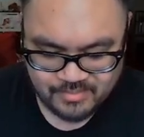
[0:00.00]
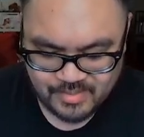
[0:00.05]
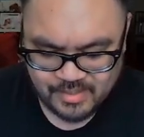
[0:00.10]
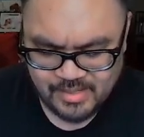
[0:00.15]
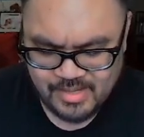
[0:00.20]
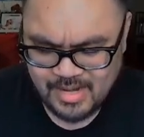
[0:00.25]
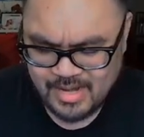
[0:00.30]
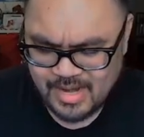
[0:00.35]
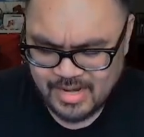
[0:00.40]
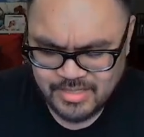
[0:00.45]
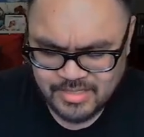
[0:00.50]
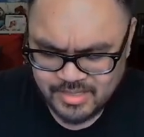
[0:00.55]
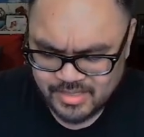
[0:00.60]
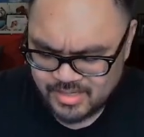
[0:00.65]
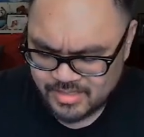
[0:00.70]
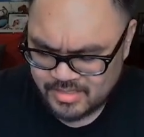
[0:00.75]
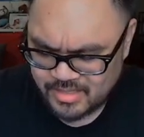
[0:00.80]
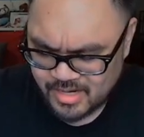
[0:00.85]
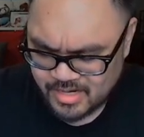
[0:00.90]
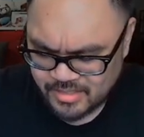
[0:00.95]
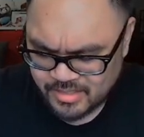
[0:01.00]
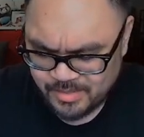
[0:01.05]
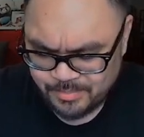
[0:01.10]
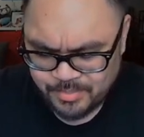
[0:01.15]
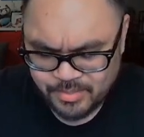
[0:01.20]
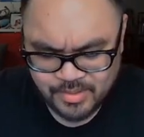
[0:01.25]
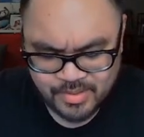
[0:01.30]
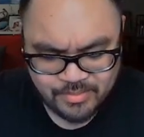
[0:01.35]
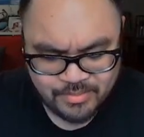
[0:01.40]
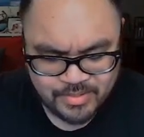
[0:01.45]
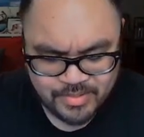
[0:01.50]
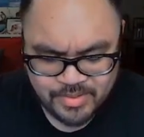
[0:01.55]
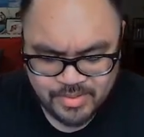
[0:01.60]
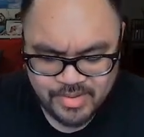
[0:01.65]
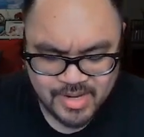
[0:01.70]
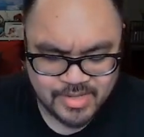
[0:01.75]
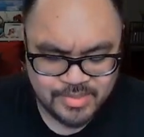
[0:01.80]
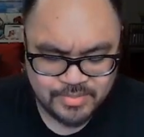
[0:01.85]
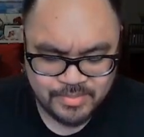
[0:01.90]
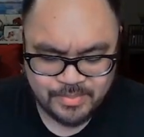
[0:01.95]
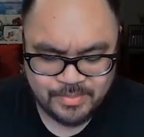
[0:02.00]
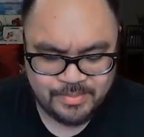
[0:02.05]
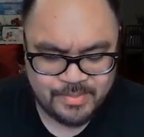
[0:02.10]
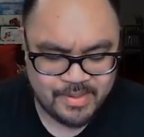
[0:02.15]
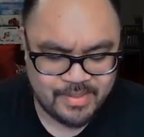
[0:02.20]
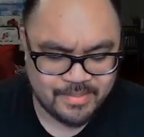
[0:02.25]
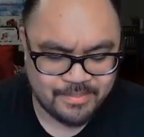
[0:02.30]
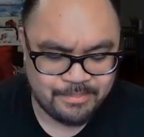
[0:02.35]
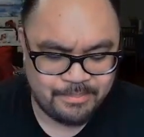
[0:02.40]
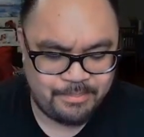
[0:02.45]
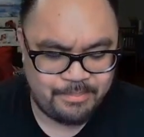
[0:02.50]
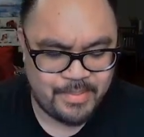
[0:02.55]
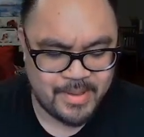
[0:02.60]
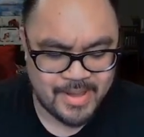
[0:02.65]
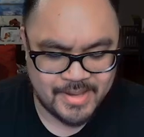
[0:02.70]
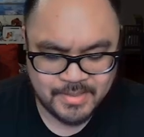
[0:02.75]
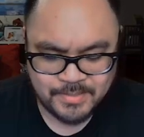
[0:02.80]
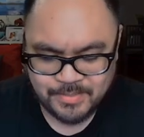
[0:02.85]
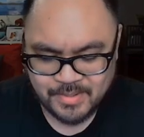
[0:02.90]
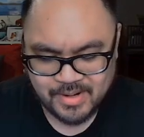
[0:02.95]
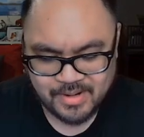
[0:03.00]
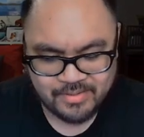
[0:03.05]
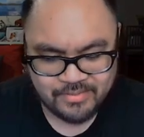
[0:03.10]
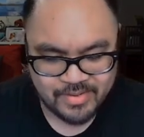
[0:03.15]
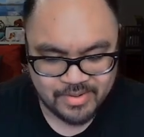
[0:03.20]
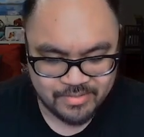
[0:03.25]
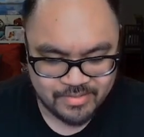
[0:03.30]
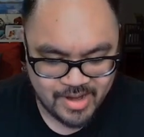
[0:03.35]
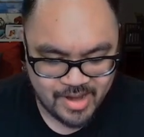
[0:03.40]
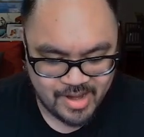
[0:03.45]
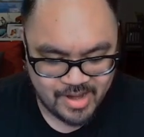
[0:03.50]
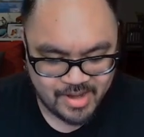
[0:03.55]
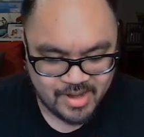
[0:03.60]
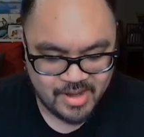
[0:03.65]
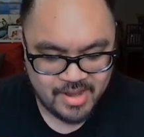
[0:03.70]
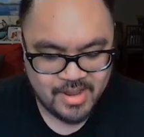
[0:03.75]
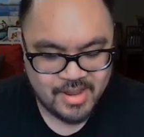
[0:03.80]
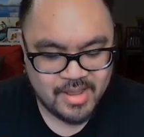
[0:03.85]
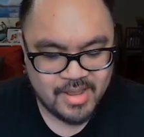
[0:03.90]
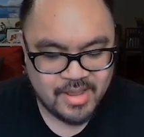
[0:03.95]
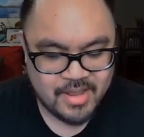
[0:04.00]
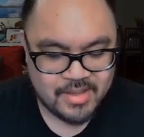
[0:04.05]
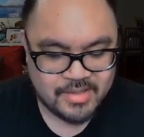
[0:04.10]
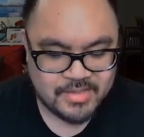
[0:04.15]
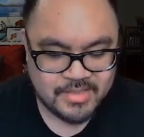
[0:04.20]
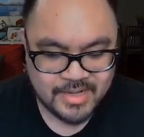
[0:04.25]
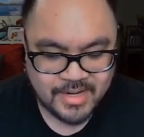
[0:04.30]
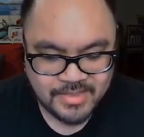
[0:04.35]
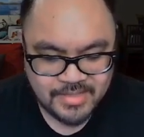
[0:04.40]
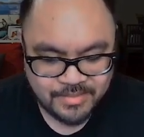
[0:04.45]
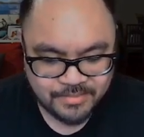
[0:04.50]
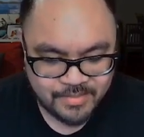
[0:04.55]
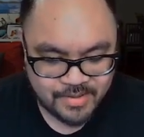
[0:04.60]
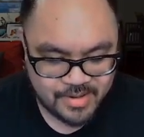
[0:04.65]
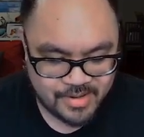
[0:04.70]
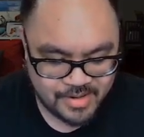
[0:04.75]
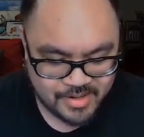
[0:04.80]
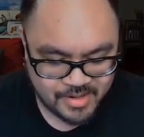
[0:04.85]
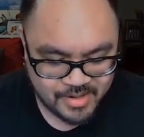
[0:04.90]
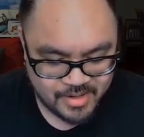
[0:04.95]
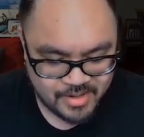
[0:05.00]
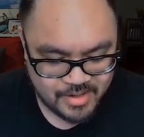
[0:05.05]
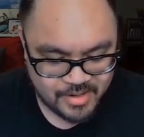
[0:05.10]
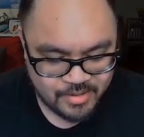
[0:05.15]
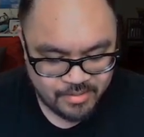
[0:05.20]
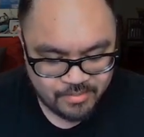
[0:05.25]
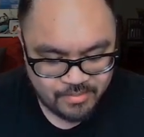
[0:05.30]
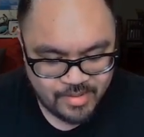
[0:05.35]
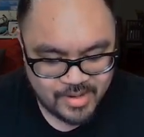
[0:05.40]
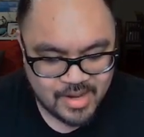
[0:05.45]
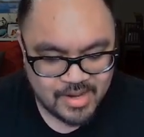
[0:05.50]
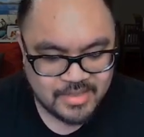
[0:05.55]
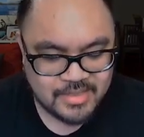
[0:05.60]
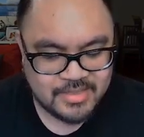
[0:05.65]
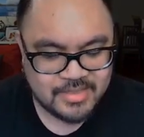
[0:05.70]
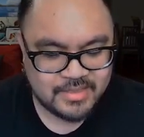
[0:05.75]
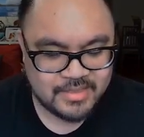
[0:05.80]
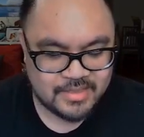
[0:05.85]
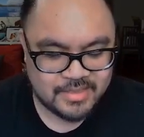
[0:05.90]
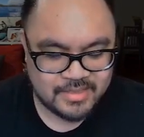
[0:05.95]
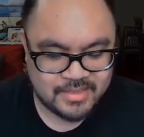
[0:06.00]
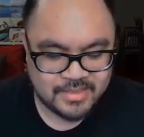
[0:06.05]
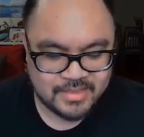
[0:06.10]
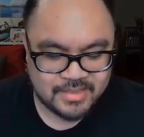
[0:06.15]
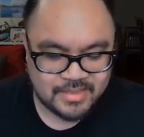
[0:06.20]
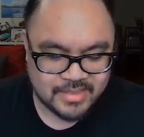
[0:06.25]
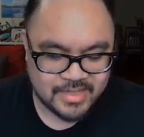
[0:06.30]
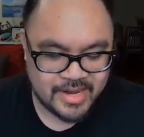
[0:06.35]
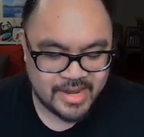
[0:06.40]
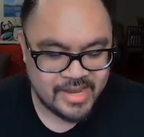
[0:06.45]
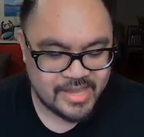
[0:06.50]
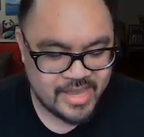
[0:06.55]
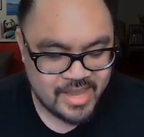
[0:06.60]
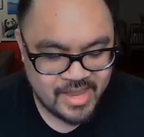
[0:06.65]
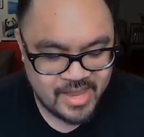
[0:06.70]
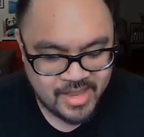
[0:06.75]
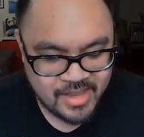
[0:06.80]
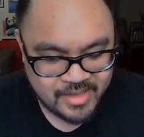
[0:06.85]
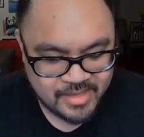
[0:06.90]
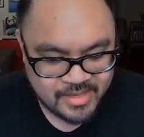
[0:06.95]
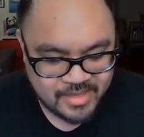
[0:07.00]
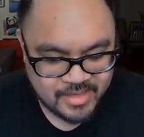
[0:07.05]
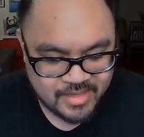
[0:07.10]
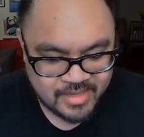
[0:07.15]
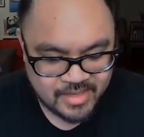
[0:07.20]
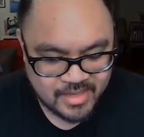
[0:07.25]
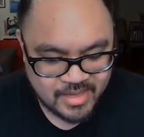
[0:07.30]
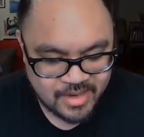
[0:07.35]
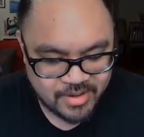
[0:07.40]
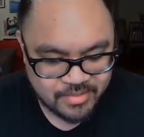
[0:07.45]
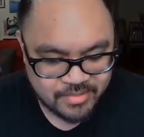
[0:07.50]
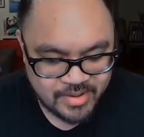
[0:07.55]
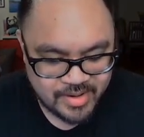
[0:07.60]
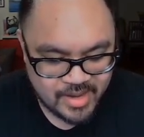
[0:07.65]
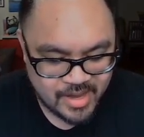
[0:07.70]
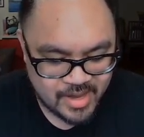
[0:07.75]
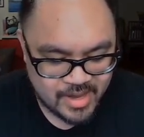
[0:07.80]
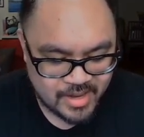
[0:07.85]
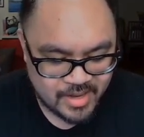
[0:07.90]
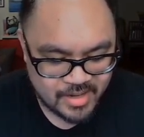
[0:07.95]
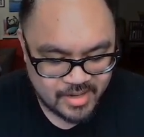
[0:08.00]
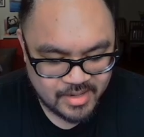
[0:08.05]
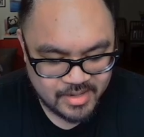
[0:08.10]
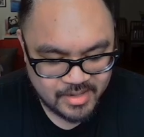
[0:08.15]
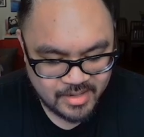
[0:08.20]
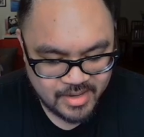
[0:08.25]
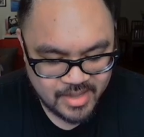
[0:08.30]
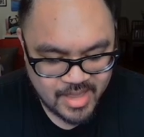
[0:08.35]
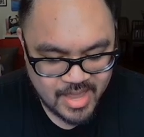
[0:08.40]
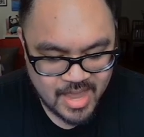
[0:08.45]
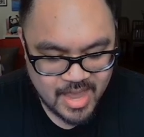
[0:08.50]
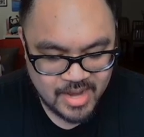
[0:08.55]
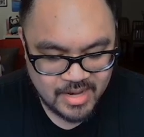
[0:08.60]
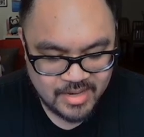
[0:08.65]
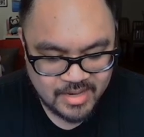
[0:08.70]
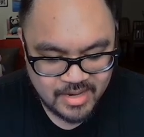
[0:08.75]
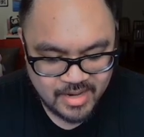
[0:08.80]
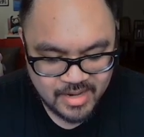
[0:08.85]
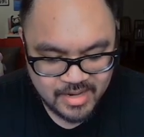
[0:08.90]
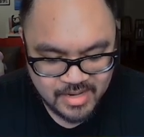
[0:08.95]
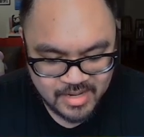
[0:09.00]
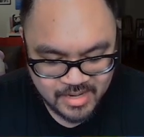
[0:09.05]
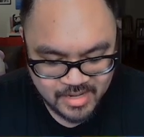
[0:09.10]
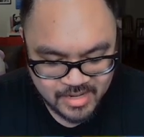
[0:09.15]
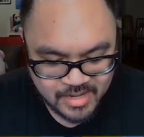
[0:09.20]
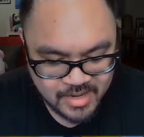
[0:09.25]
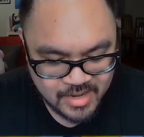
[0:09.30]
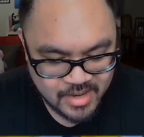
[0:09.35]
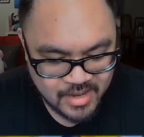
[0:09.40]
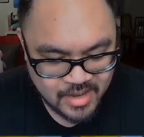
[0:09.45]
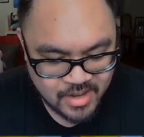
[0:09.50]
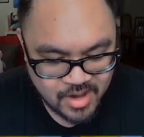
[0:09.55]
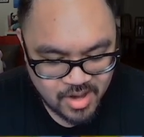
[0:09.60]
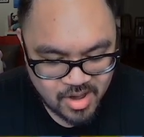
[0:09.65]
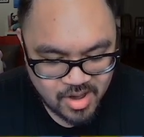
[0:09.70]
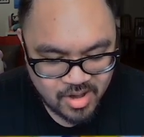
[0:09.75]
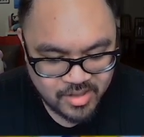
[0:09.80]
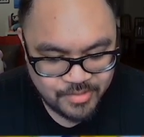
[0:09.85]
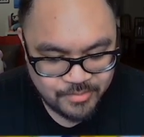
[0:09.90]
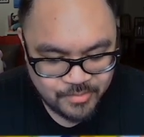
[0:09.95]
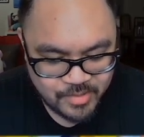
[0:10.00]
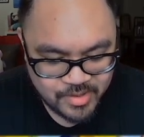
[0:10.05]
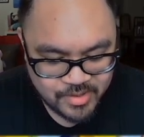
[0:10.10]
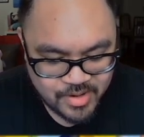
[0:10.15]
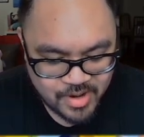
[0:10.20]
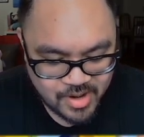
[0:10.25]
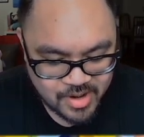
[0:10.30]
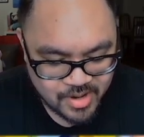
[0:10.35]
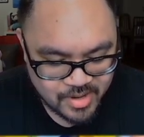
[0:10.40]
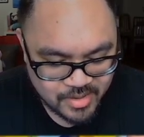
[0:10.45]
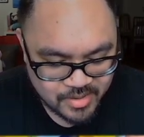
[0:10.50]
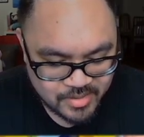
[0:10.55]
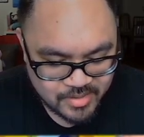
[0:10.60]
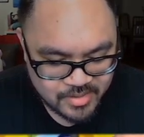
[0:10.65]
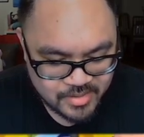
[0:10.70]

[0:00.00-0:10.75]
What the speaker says: And to actually pull it with you guys would be the best part of it, right? Taitamon, we got Taiki, Kiriha, and Nini all in 1 card.